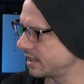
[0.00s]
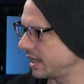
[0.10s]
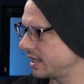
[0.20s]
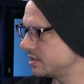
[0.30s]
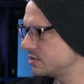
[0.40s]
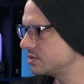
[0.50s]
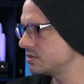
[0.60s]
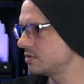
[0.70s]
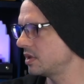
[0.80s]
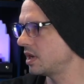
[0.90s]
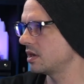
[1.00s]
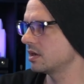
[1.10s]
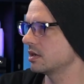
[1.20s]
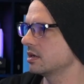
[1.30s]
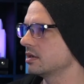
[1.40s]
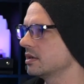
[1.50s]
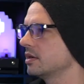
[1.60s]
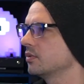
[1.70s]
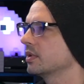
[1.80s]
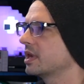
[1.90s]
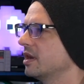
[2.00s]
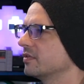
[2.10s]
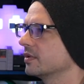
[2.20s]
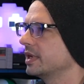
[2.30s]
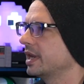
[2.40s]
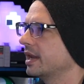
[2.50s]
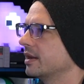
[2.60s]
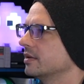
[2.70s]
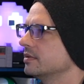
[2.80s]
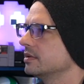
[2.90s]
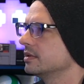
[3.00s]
and do our recovery now.